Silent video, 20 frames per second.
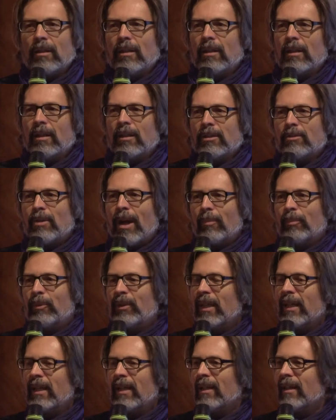uh,
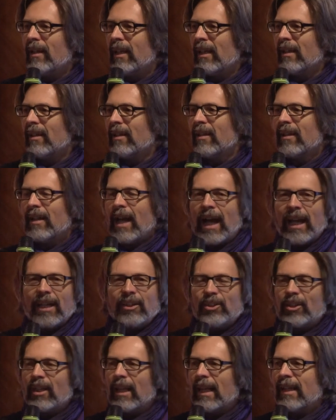erupting in
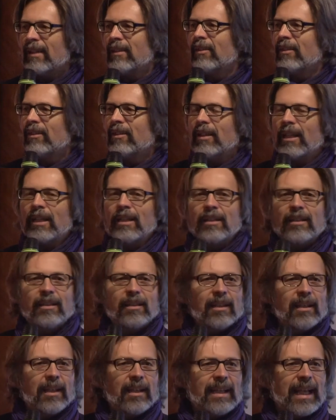Iceland, and
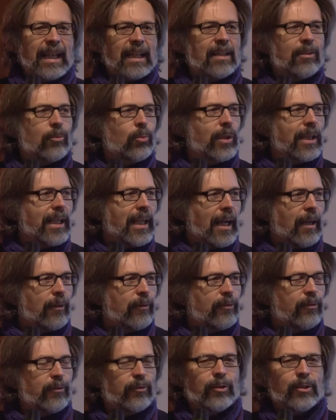uh, then we have
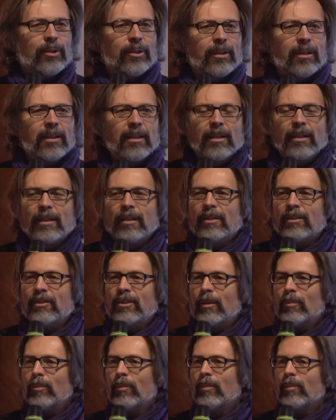for
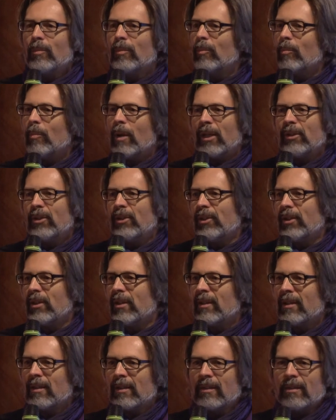some months
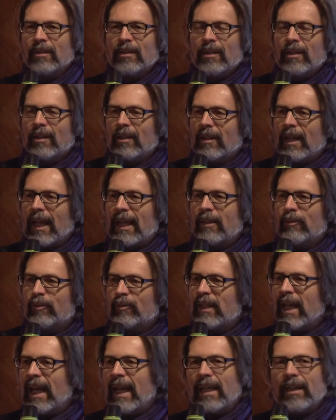uh, kind
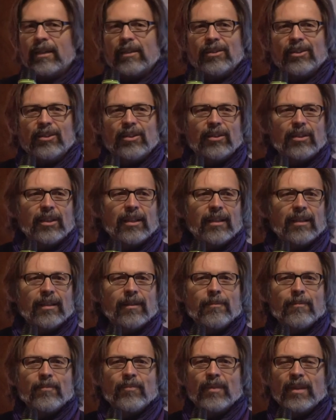of chaos,
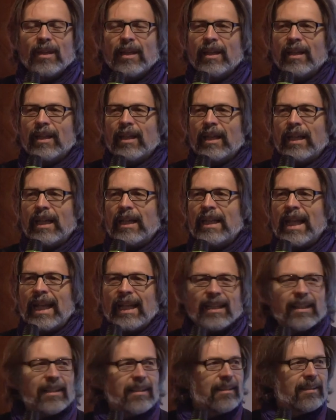and
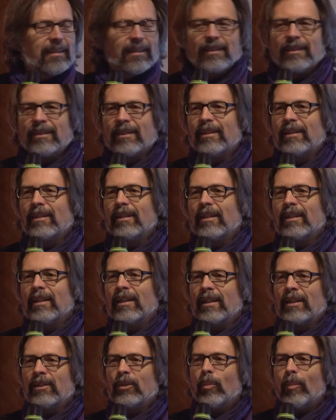then
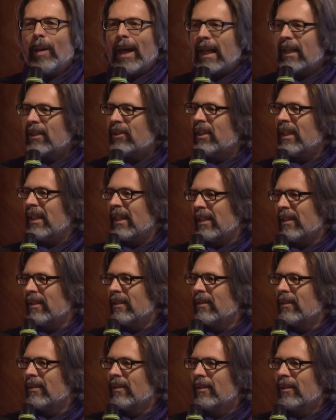normality
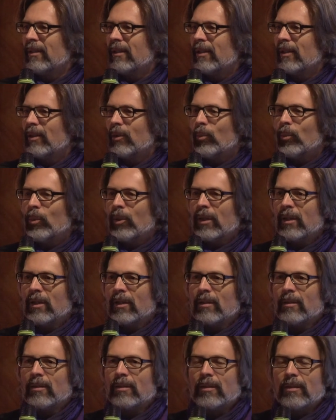
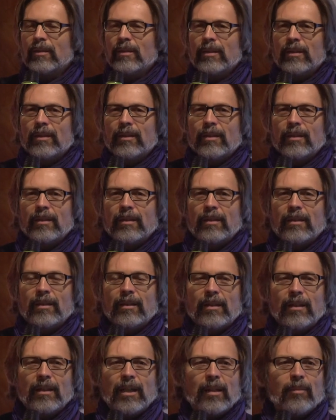will
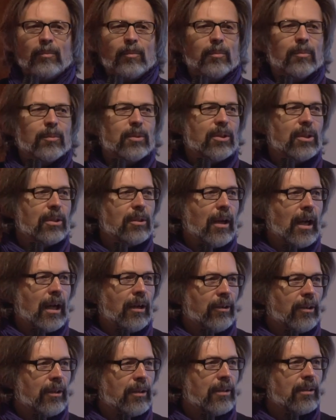come to
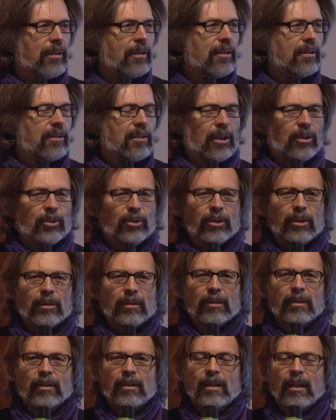our
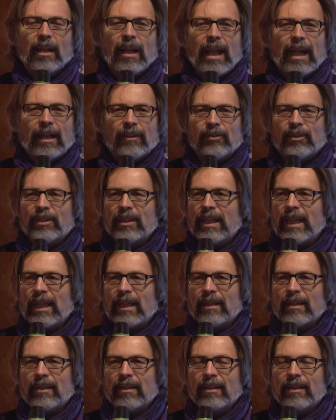social lives again.